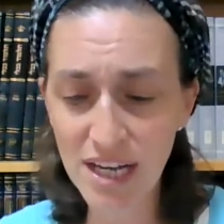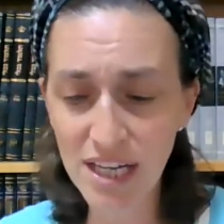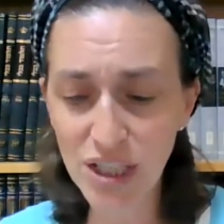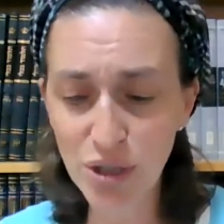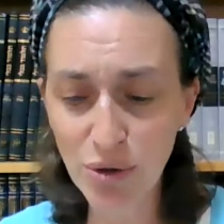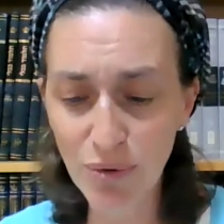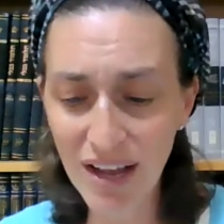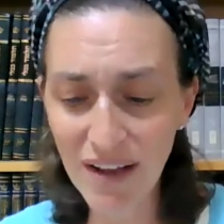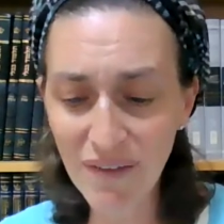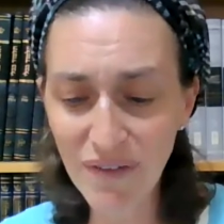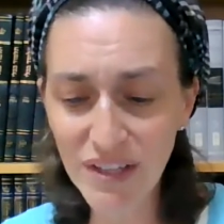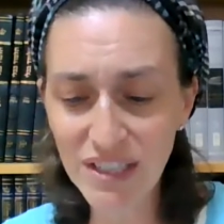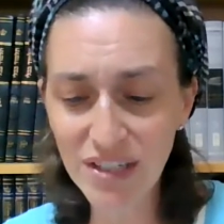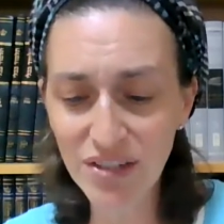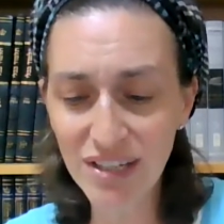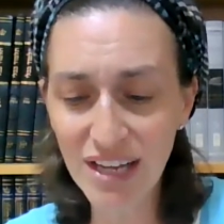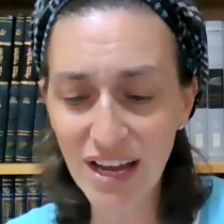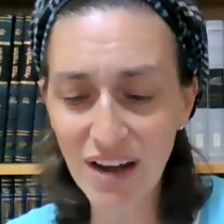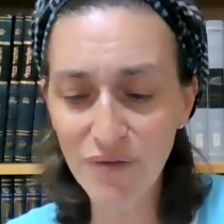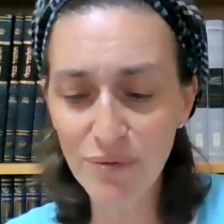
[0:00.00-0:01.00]
So if it's
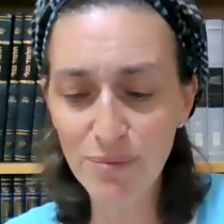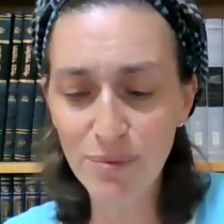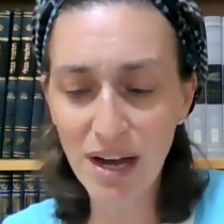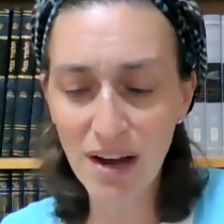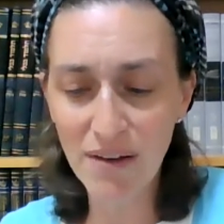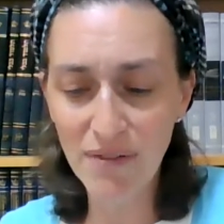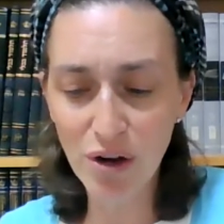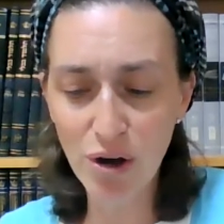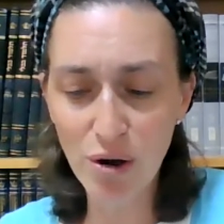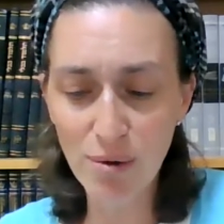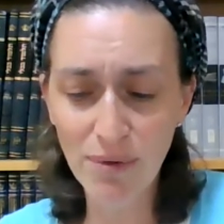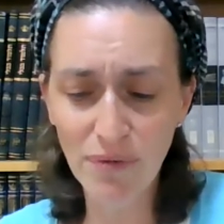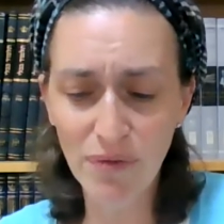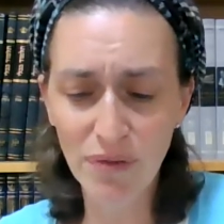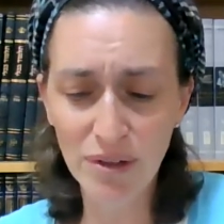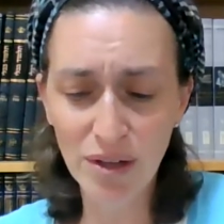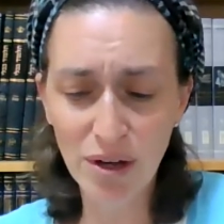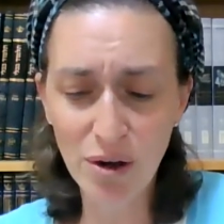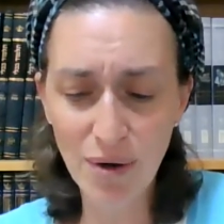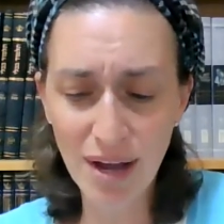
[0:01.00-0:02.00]
learned out from a Kavachomer
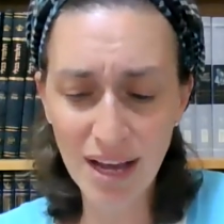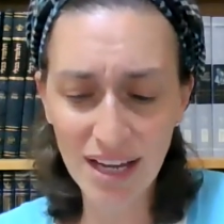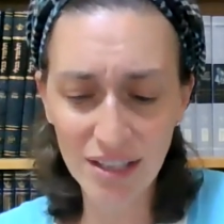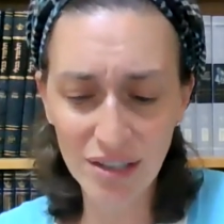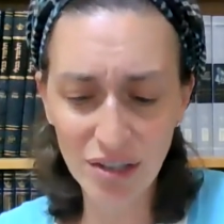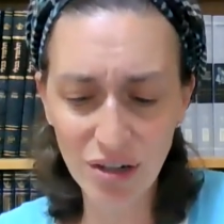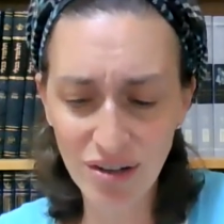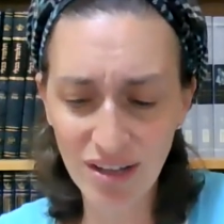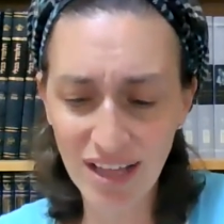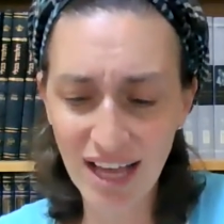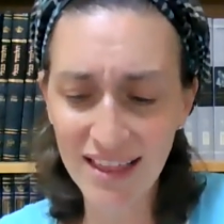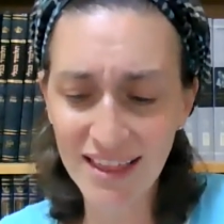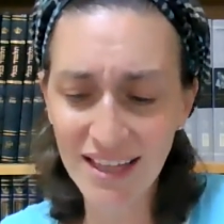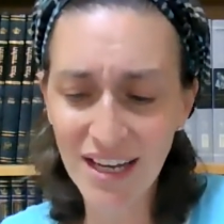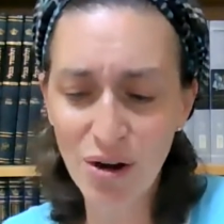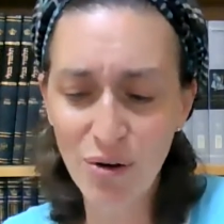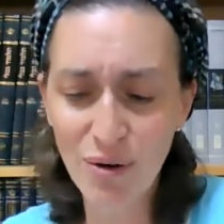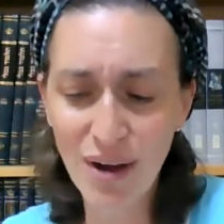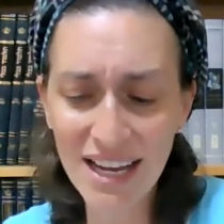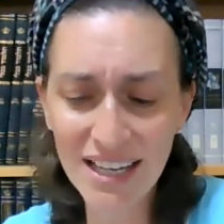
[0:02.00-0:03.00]
from the Kohen Gadol and the
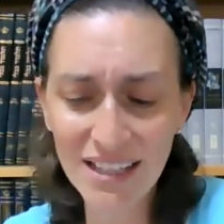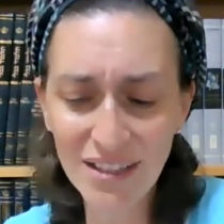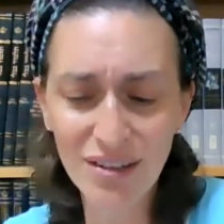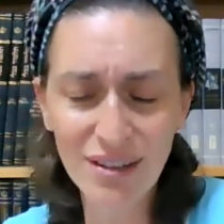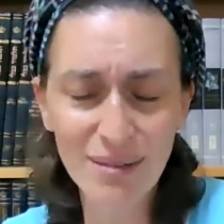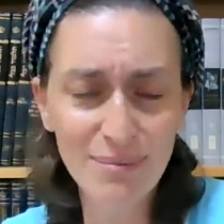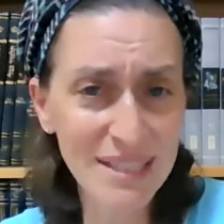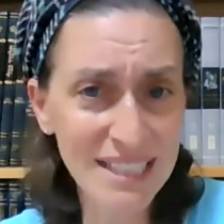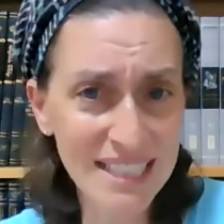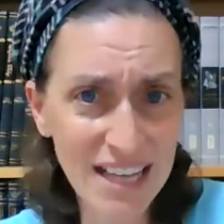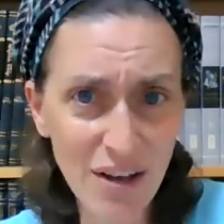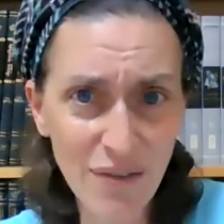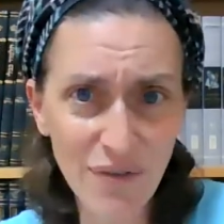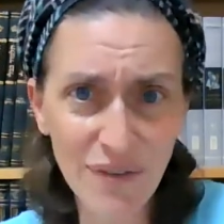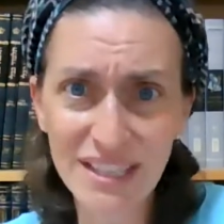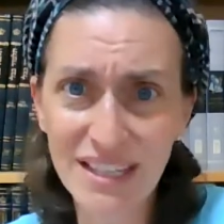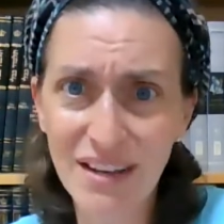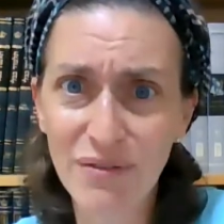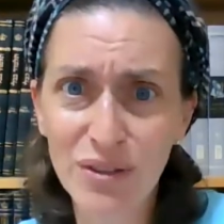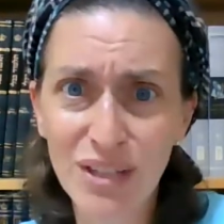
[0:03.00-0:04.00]
Kohen Gadol himself,
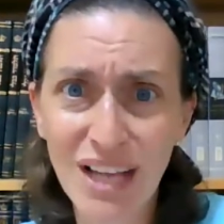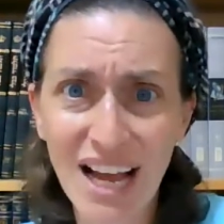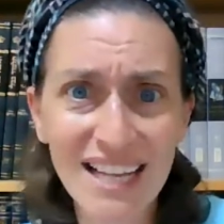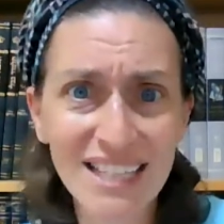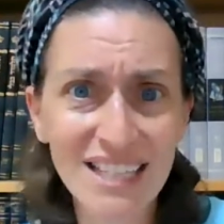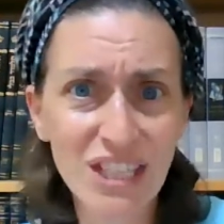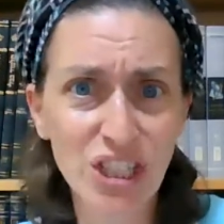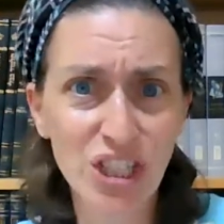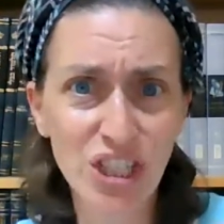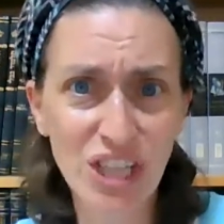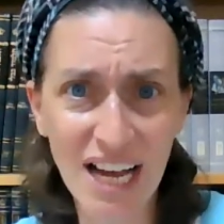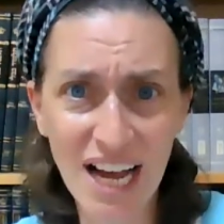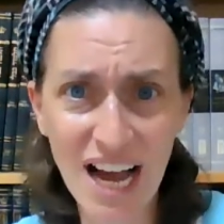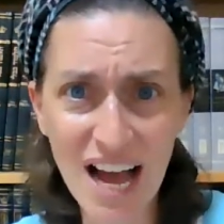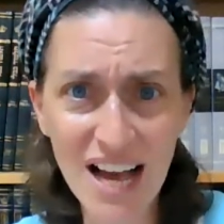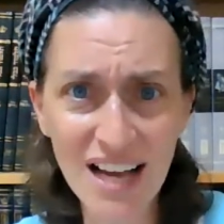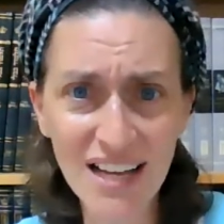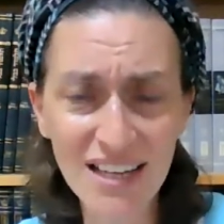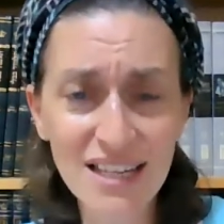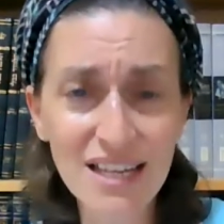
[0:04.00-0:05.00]
his Avodah is
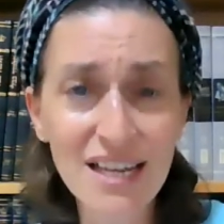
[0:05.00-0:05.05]
Kshera,